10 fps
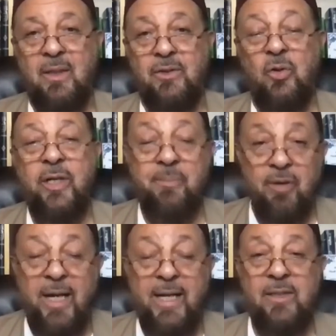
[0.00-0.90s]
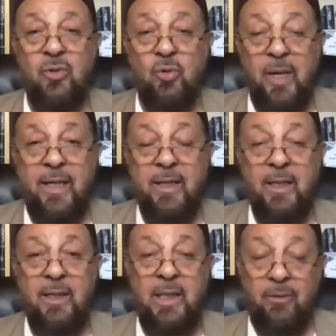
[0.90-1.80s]
So he praised Ubay.
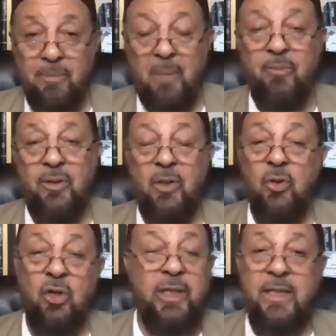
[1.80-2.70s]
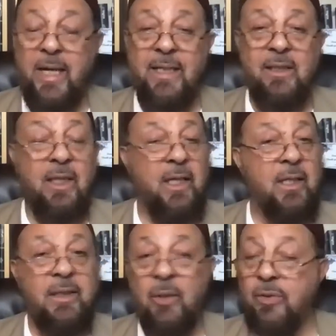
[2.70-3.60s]
Now remember, in the early days,
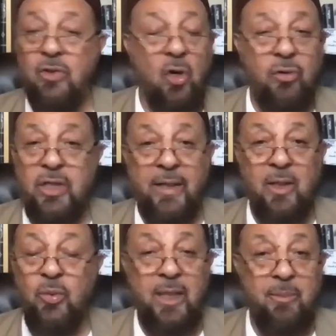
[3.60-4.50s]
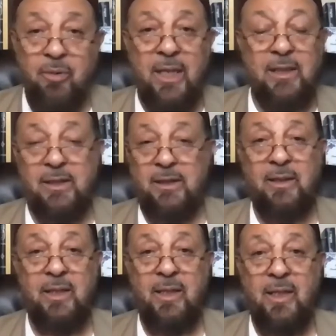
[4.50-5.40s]
there was no Taraweeh prayers
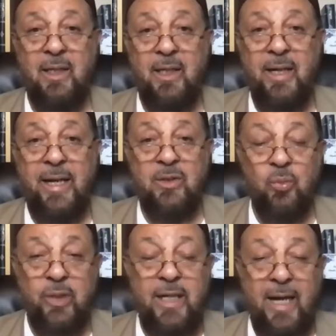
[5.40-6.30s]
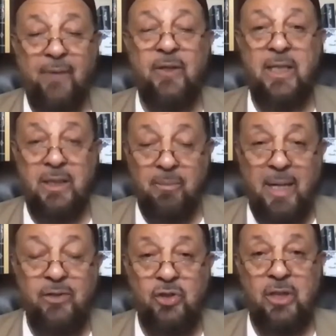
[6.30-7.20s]
as we have it in the
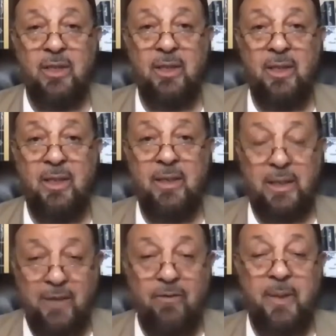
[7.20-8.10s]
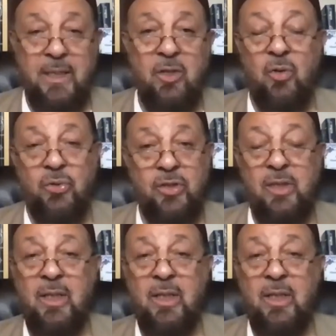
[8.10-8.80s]
masjid that everybody goes.